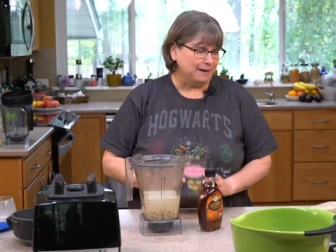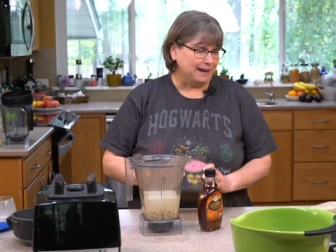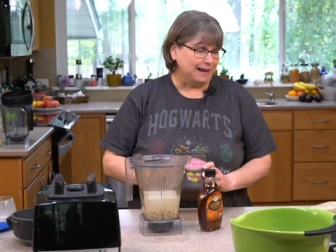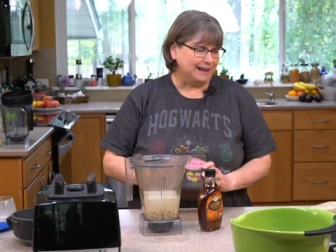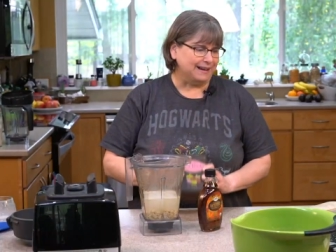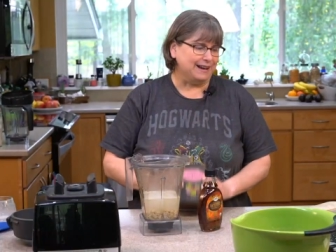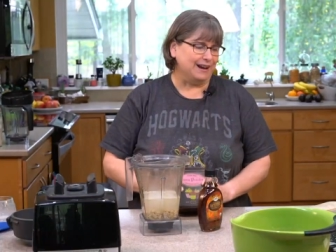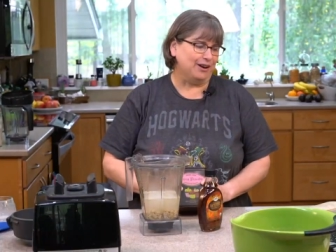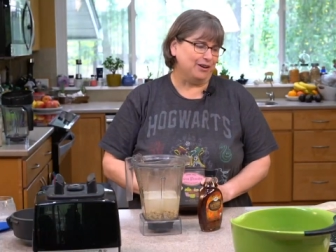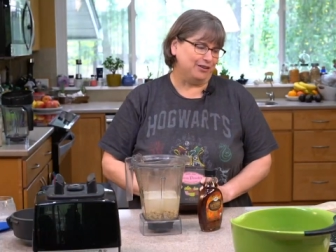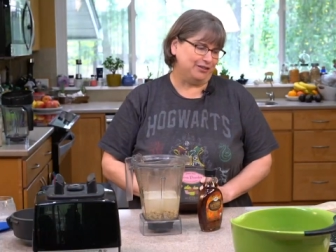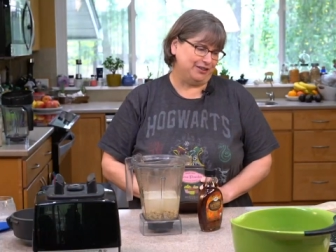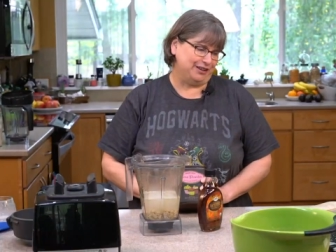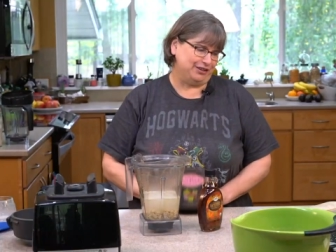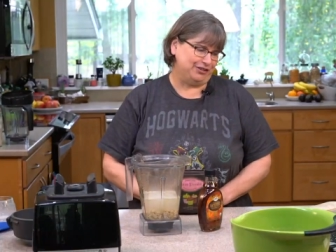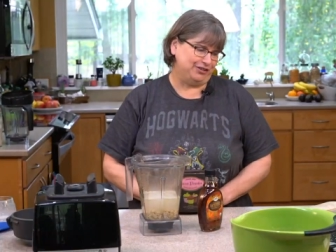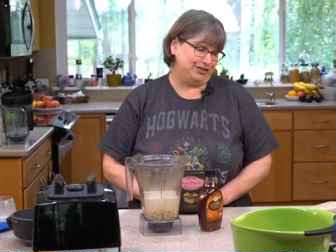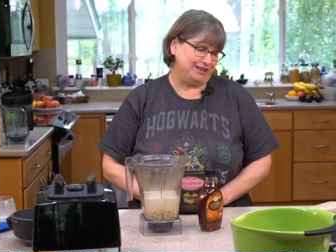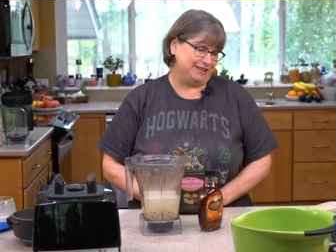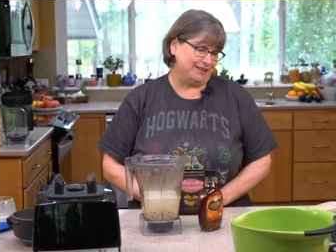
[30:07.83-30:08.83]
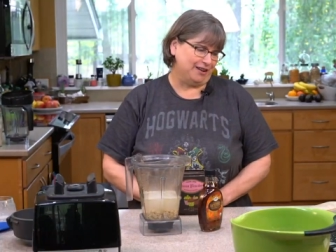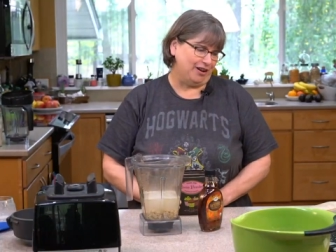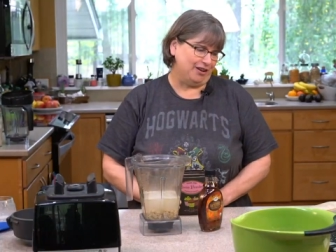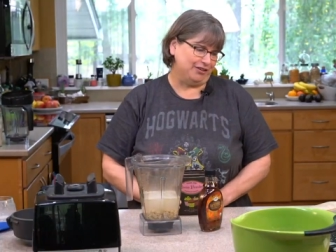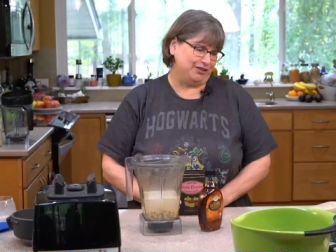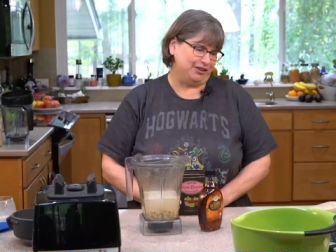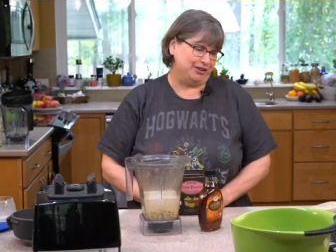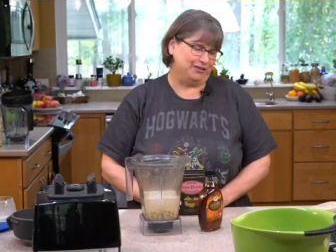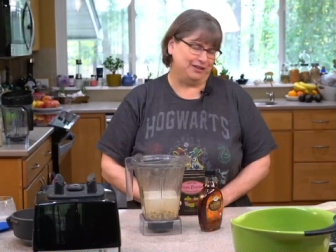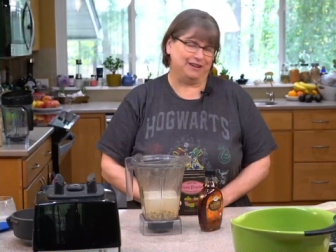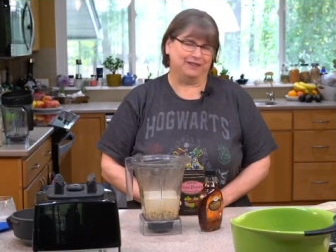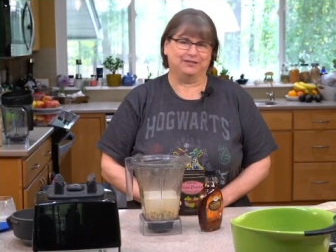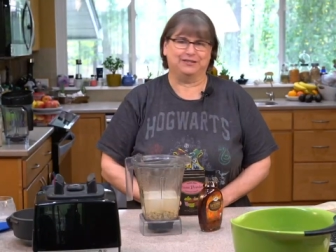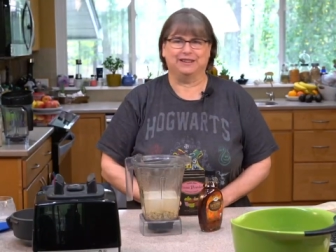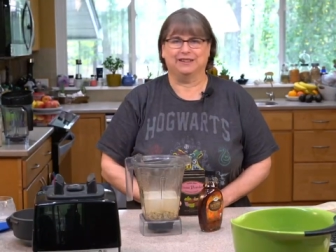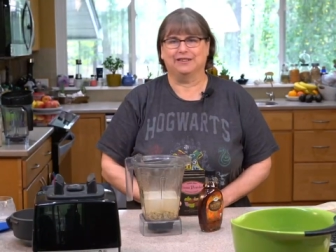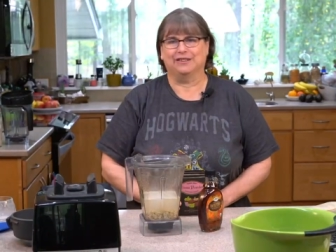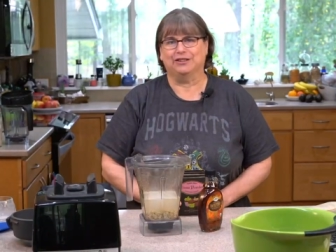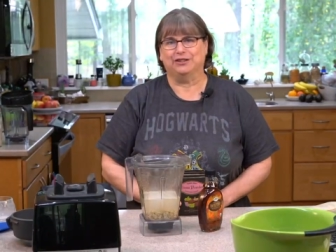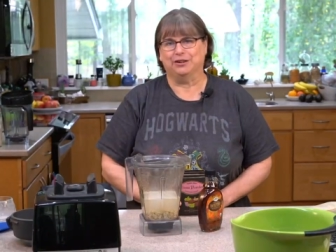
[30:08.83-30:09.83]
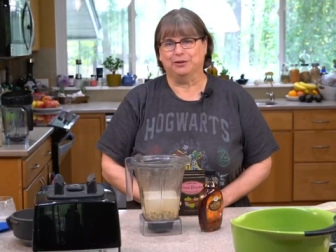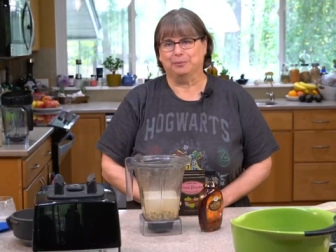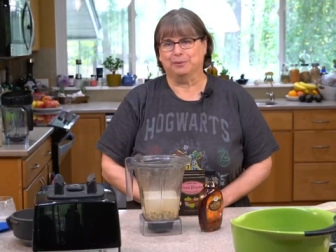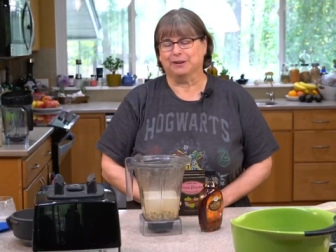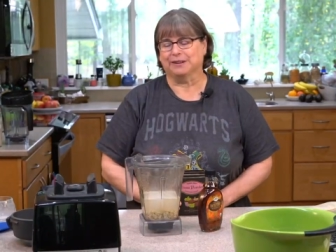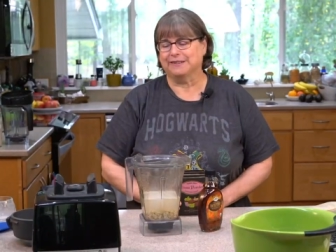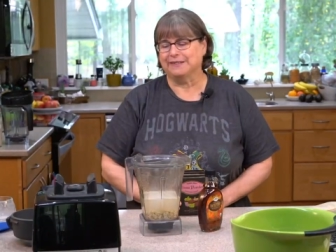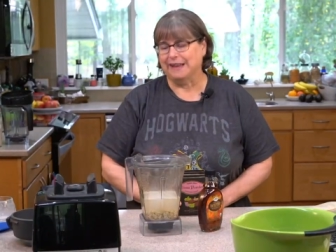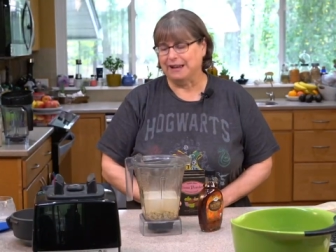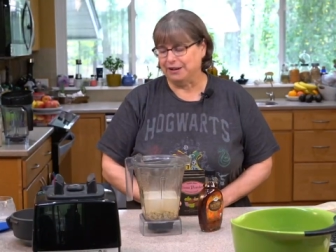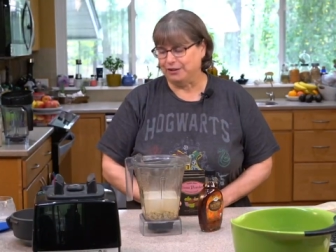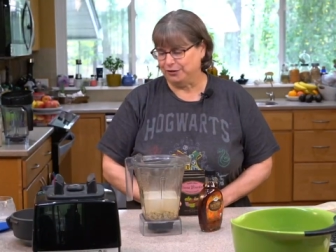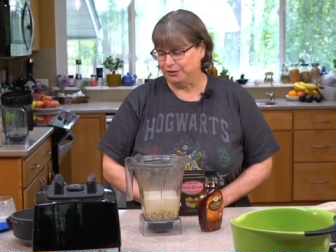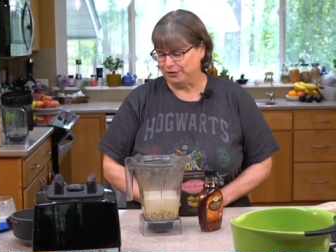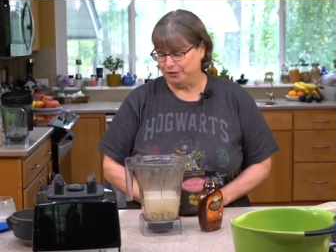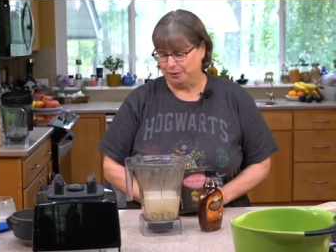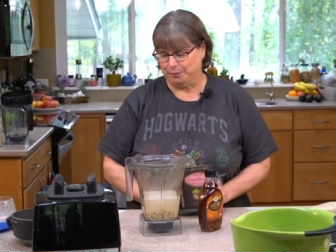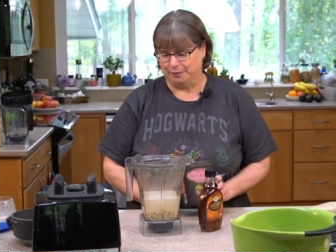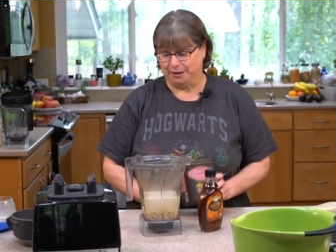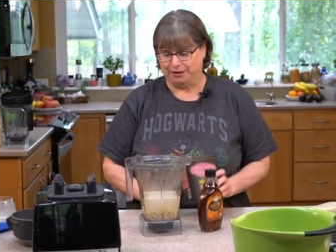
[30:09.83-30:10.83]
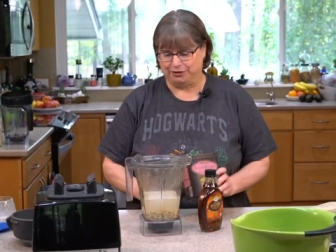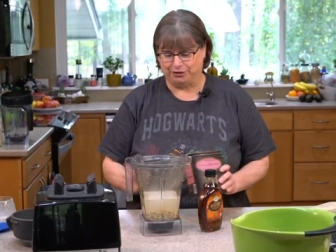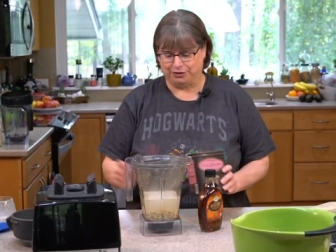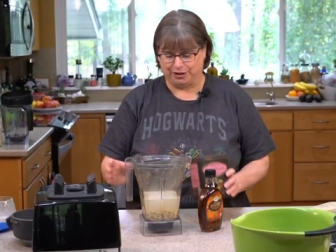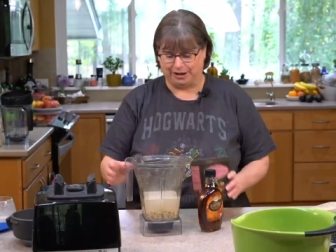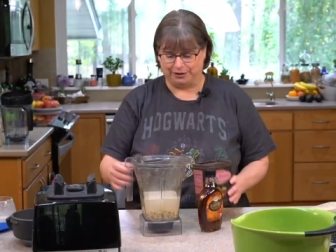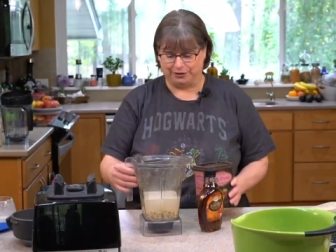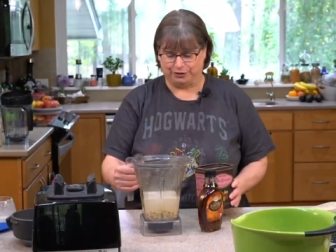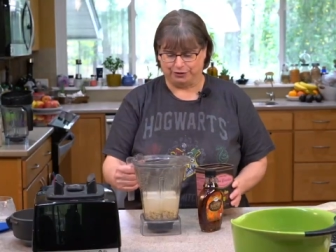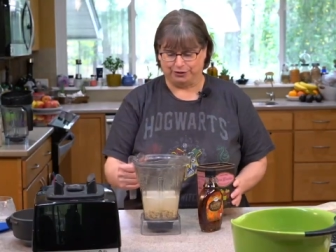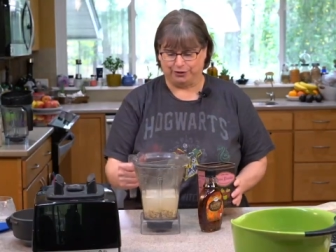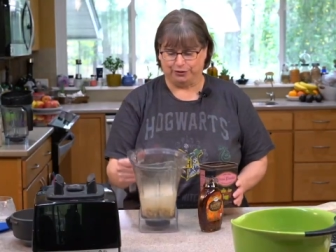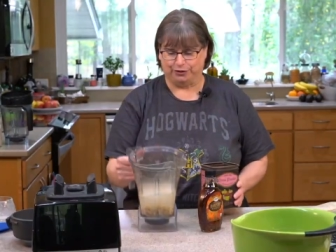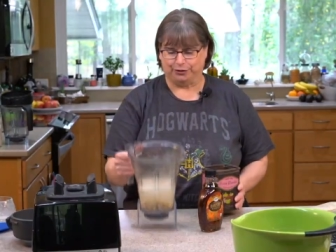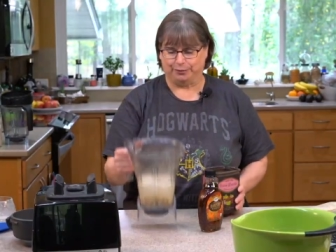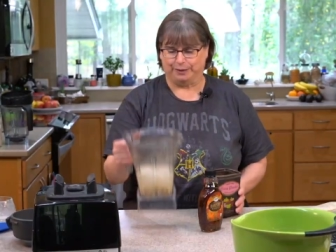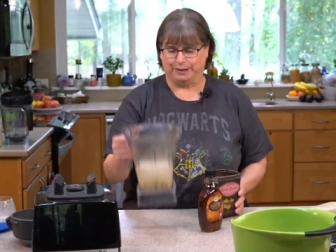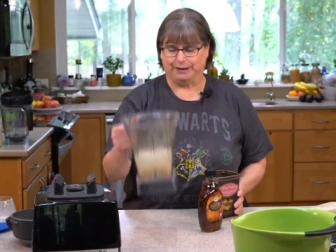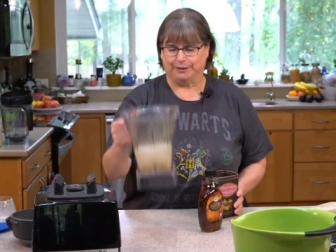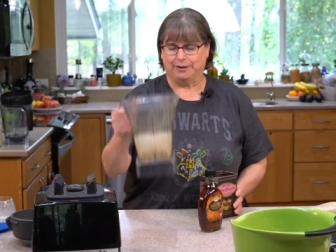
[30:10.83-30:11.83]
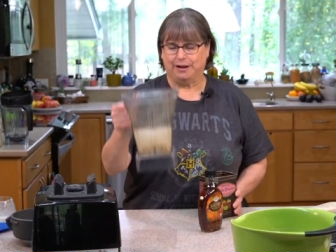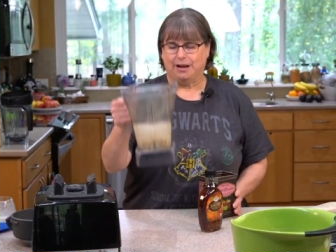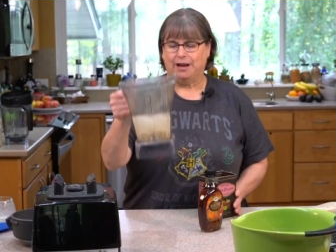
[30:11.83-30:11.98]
and Carol says she's also gifting the two books. Thank you so much. You guys are so sweet.